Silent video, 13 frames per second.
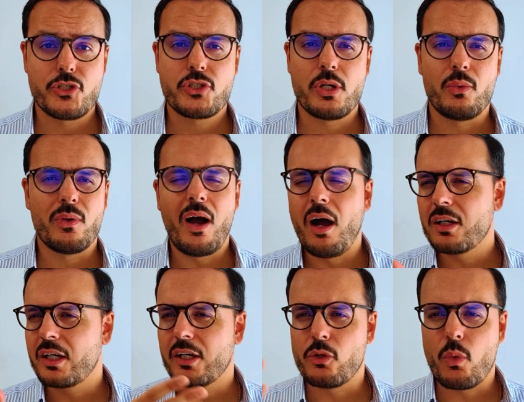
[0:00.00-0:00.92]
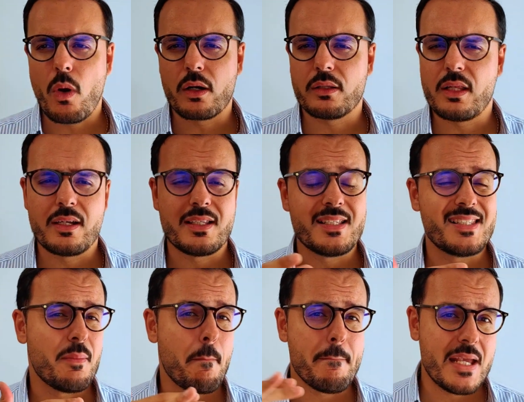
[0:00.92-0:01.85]
So Encre Noire line
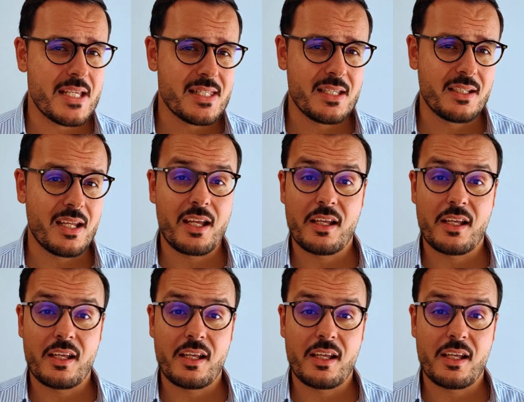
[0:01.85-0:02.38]
is amazing.